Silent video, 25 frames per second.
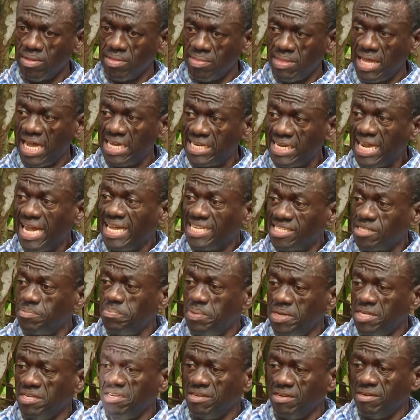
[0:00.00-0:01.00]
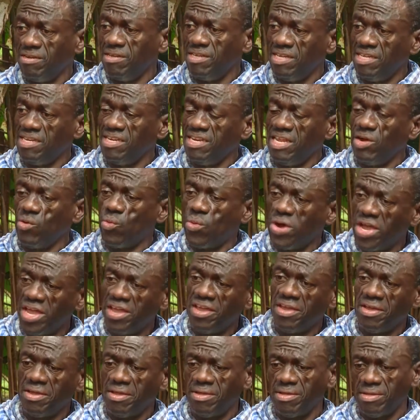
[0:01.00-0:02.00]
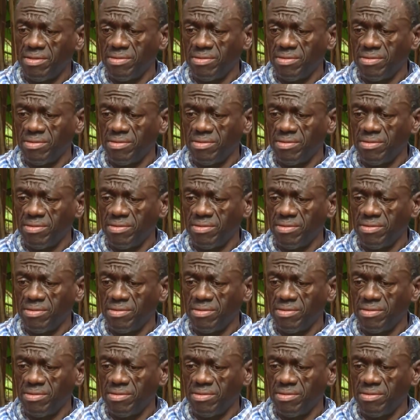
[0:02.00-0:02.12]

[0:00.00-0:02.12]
That has been, in a way,